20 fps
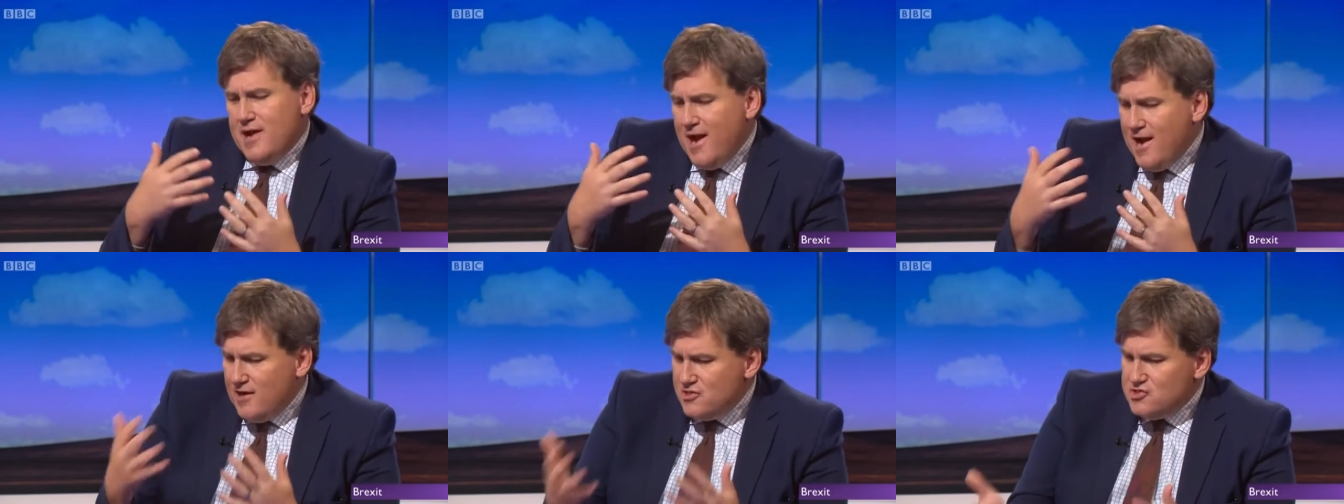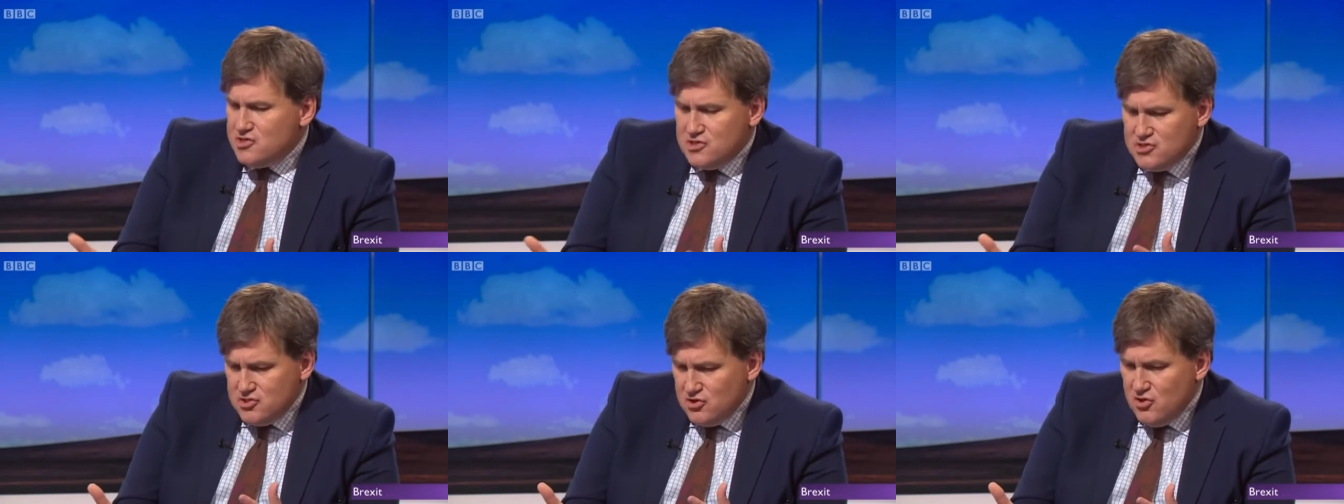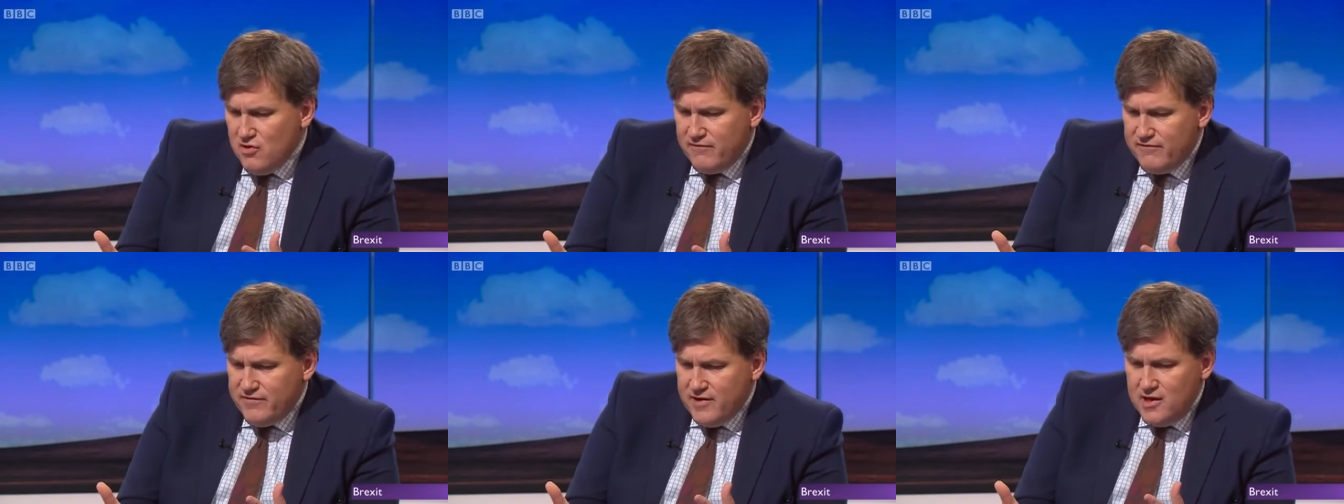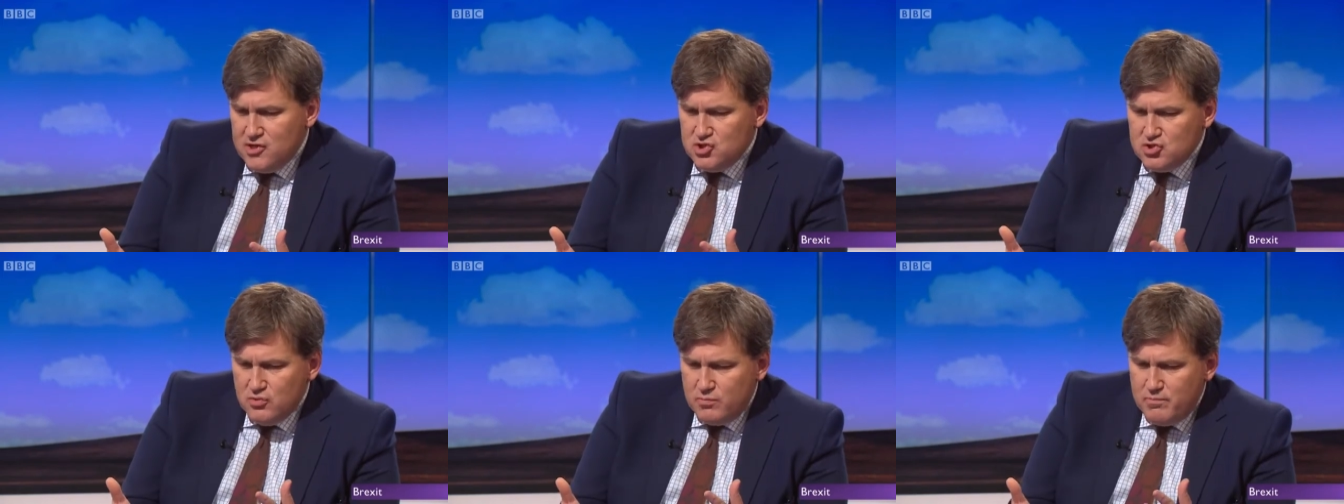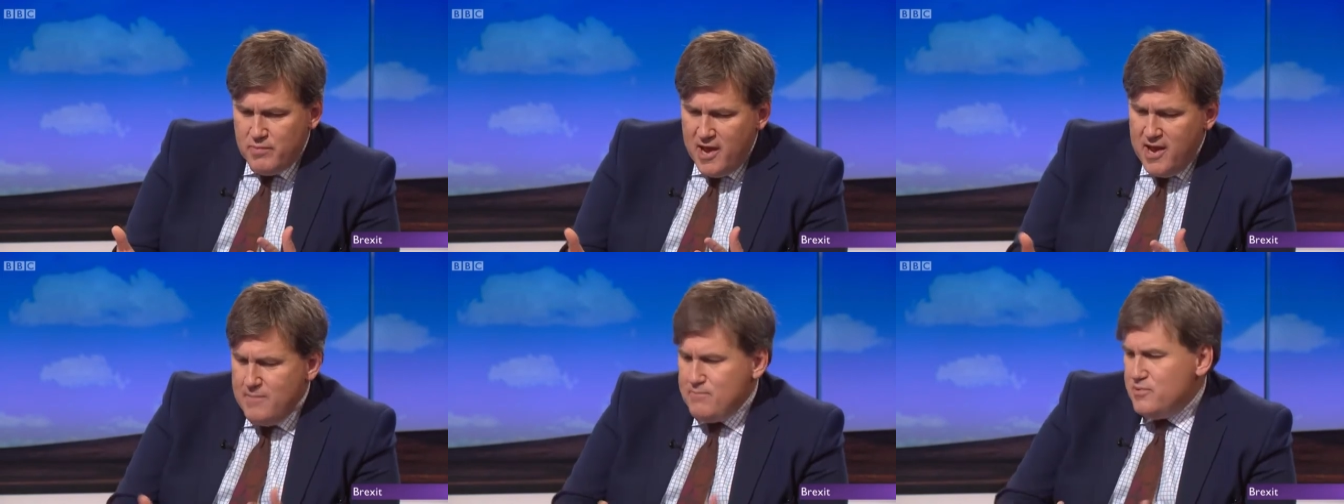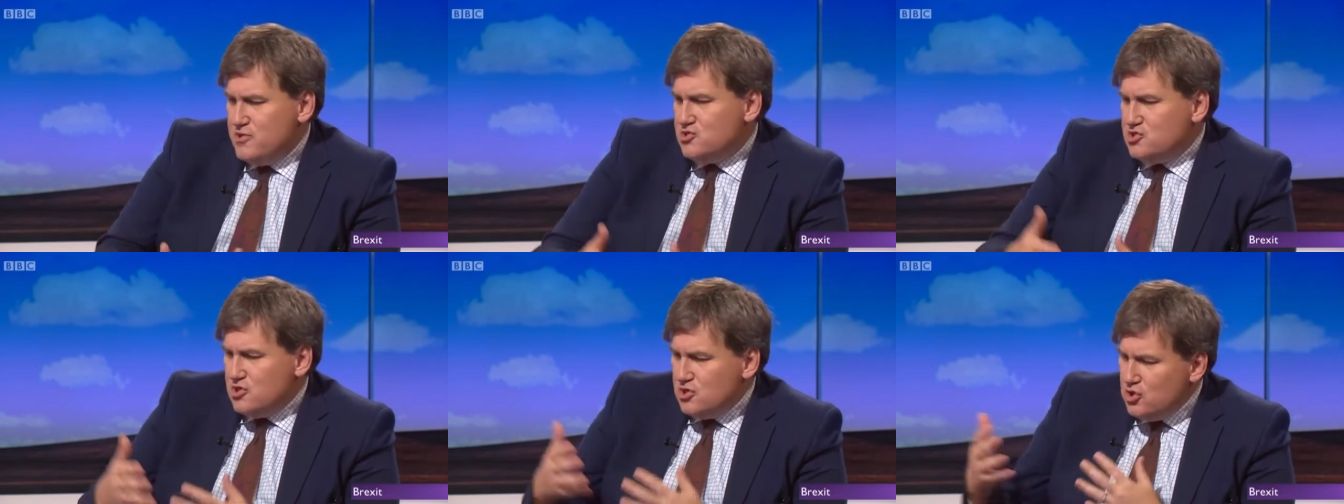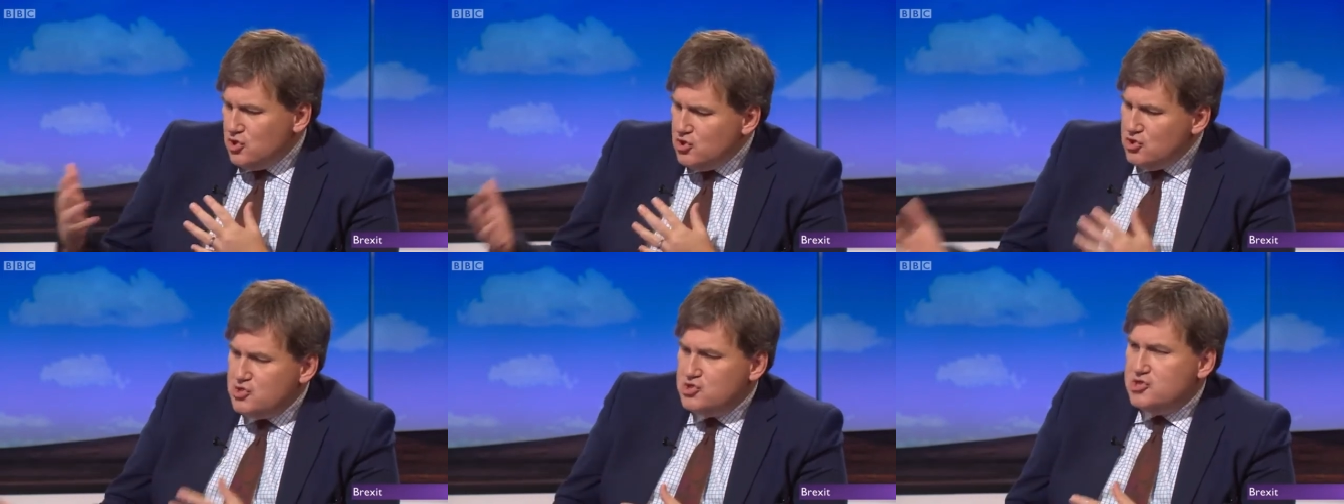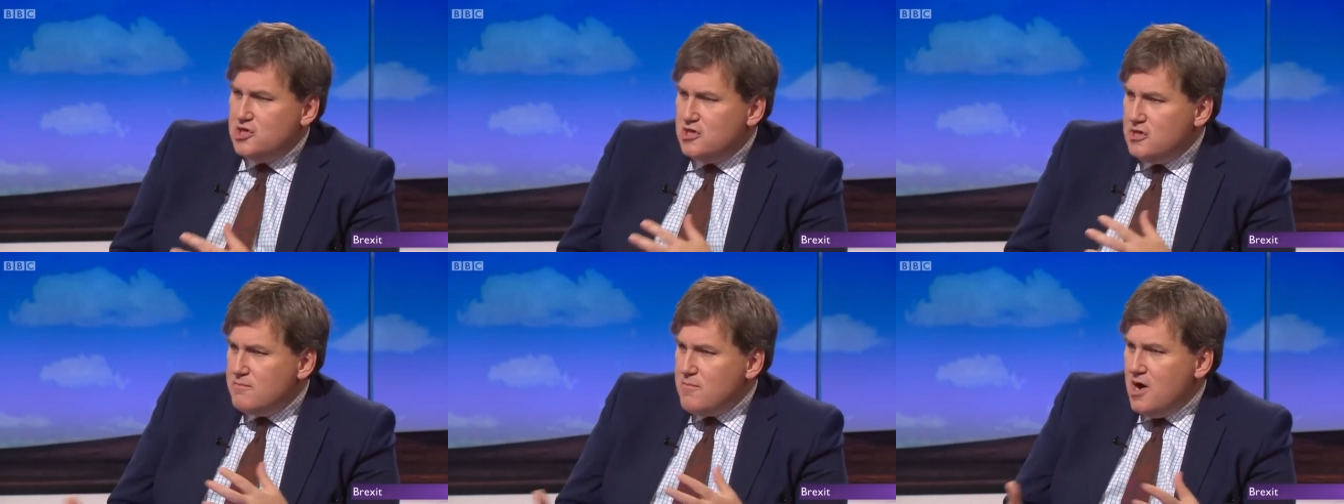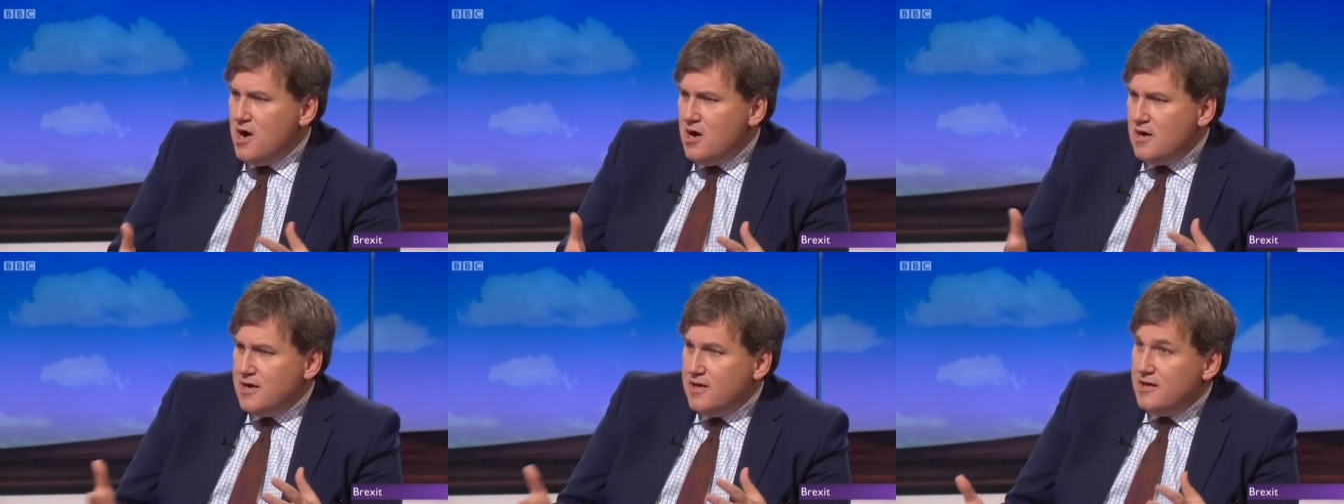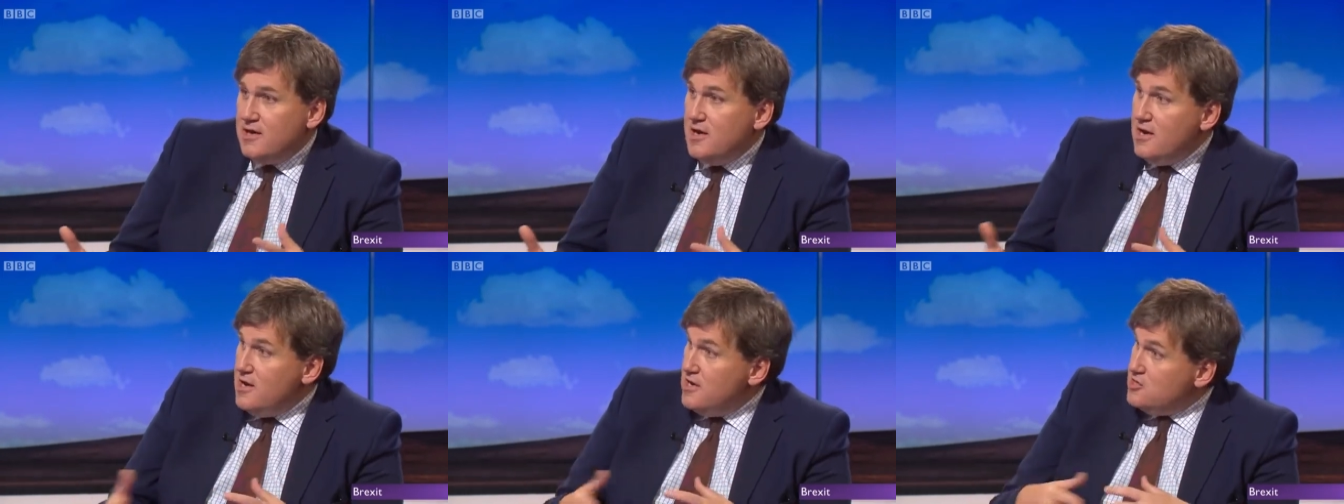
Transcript: access to confidential papers and goods in the market,